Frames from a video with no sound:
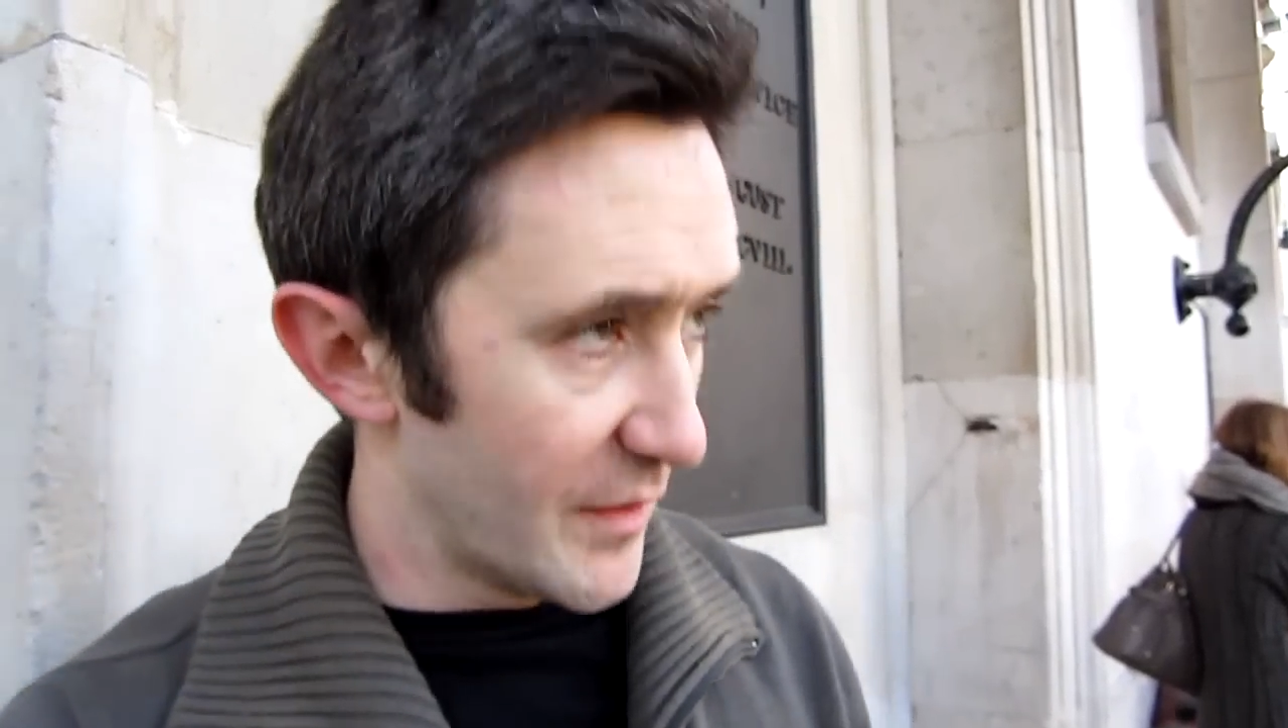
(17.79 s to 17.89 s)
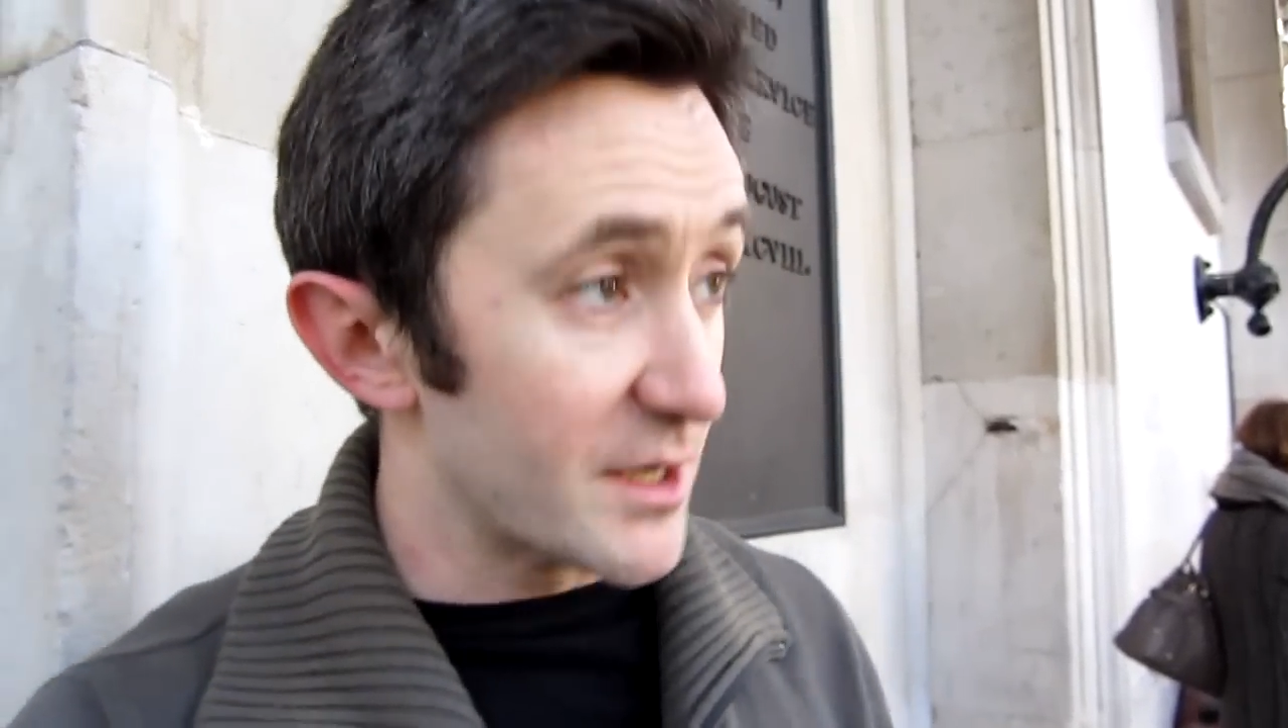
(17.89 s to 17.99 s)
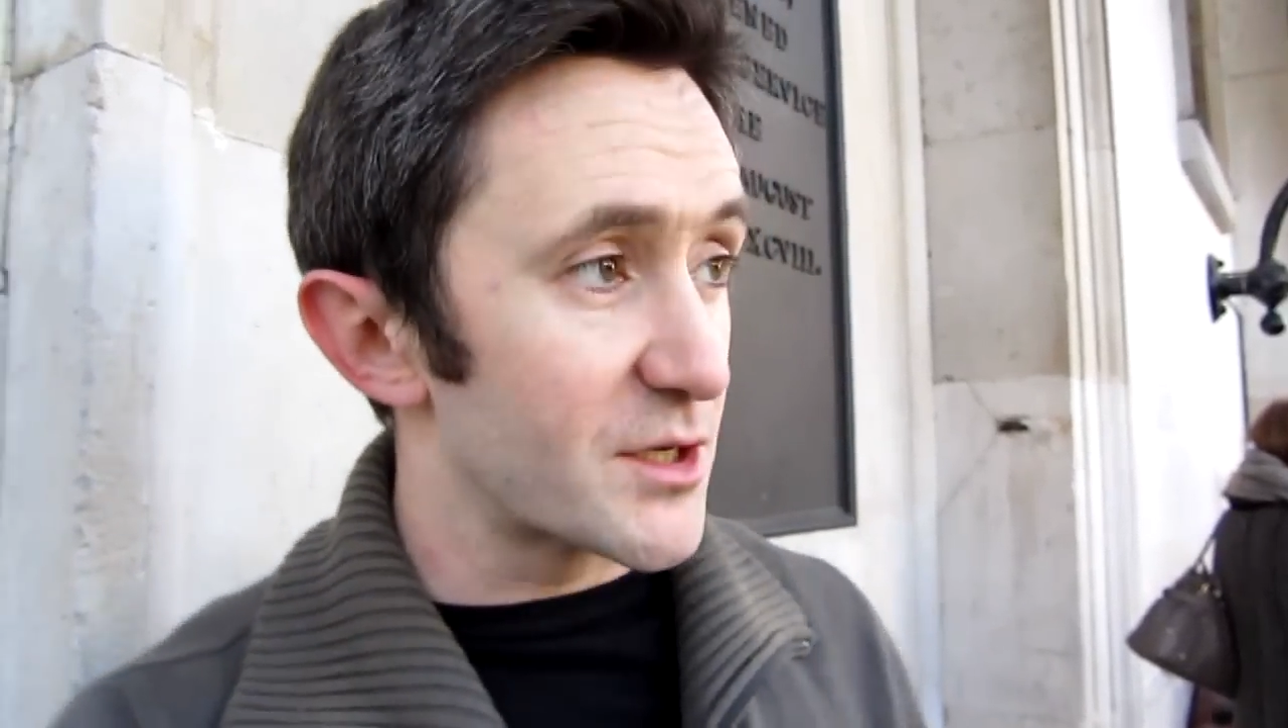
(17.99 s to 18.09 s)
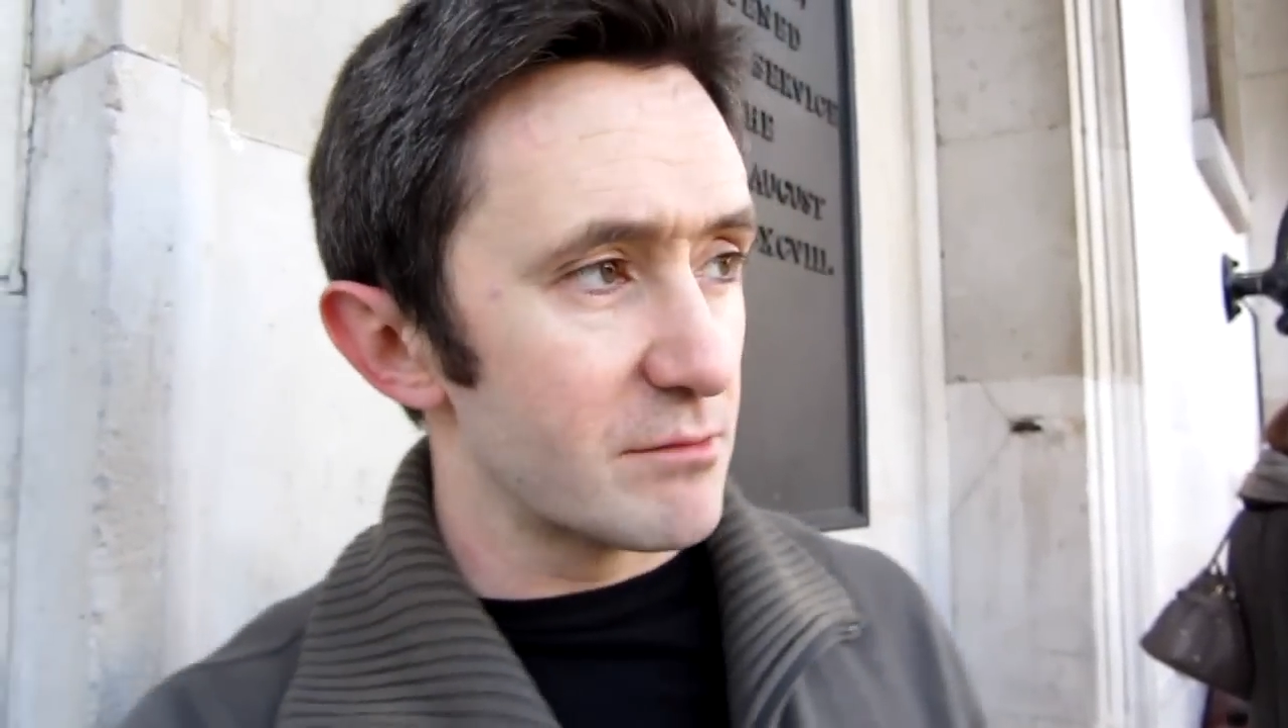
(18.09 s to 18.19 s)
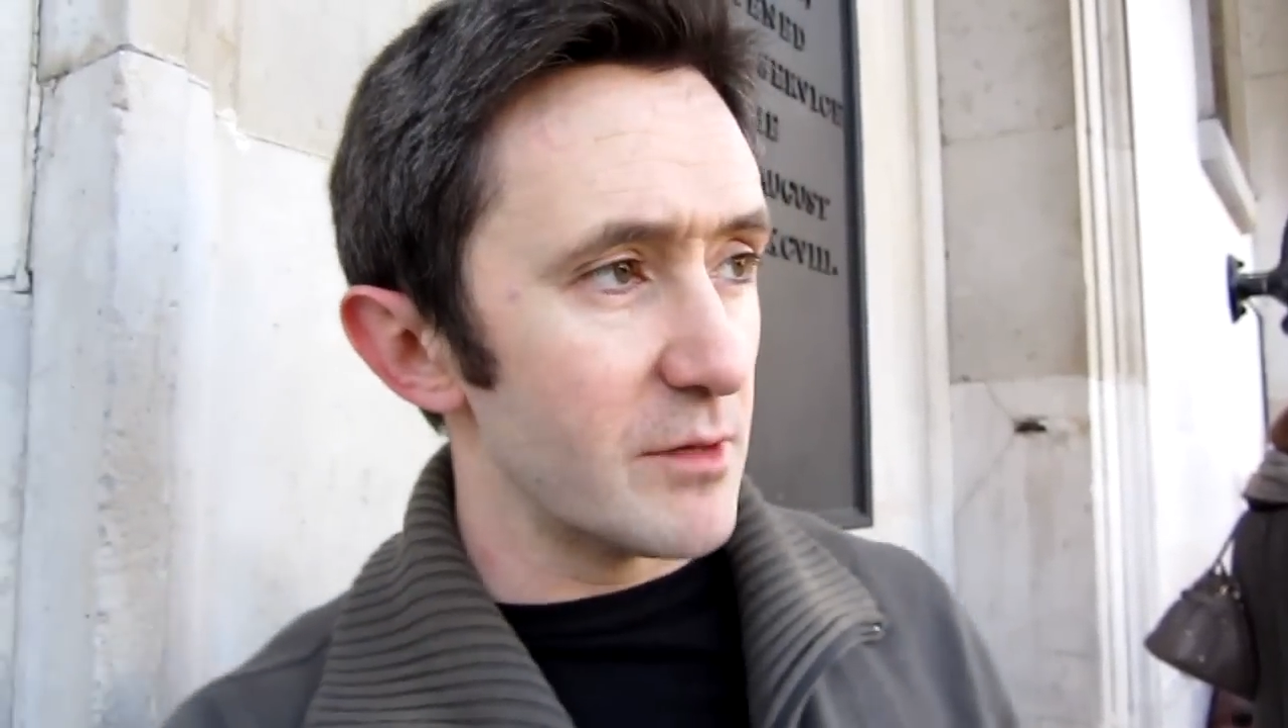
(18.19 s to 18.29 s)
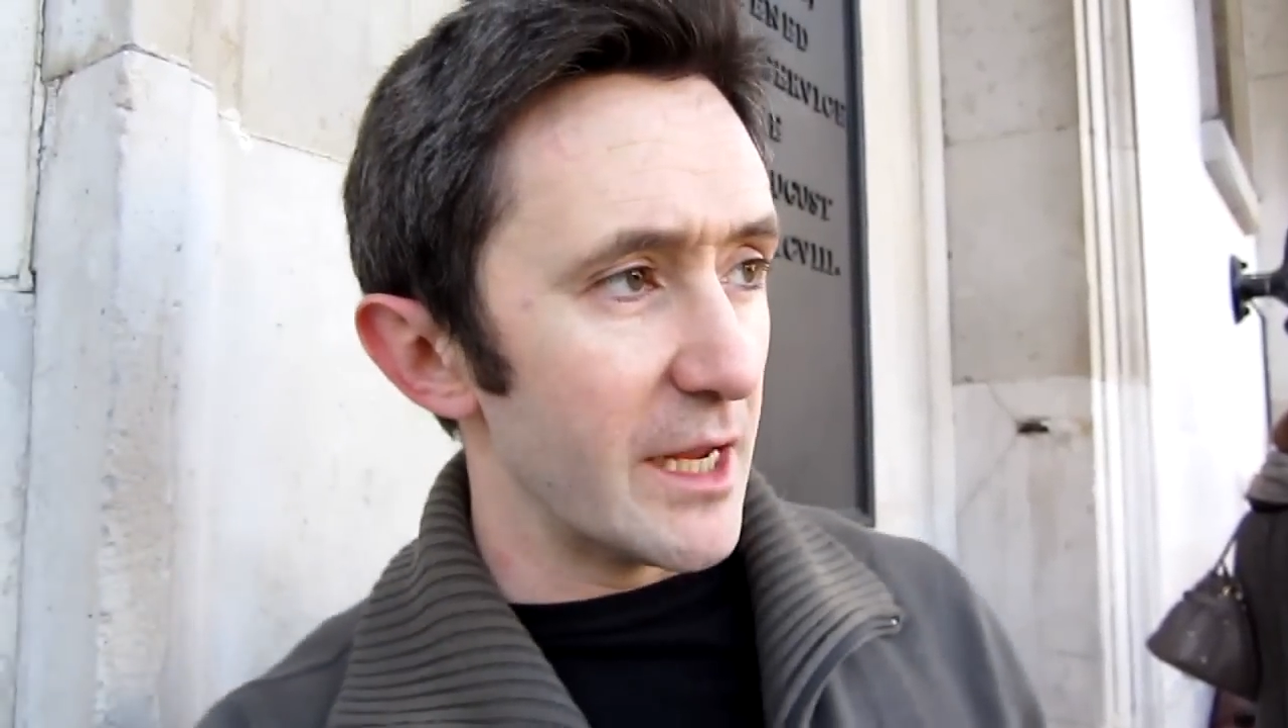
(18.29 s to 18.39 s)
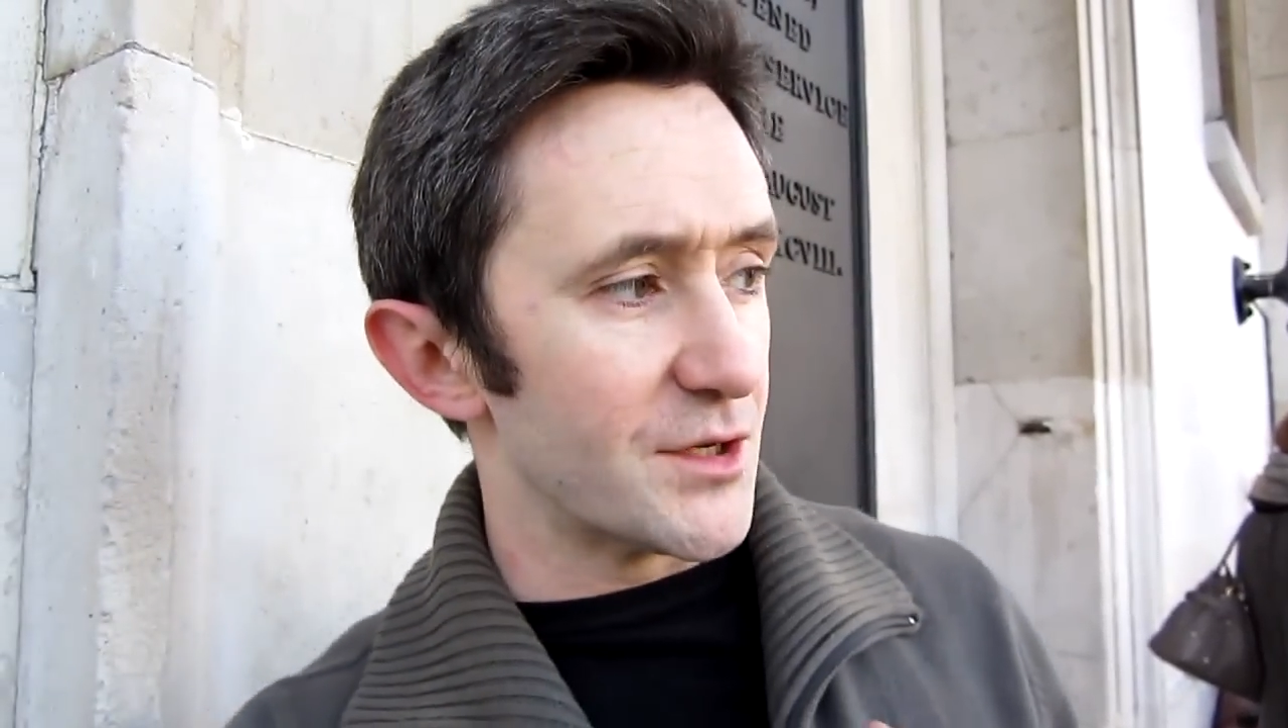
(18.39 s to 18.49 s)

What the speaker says: this is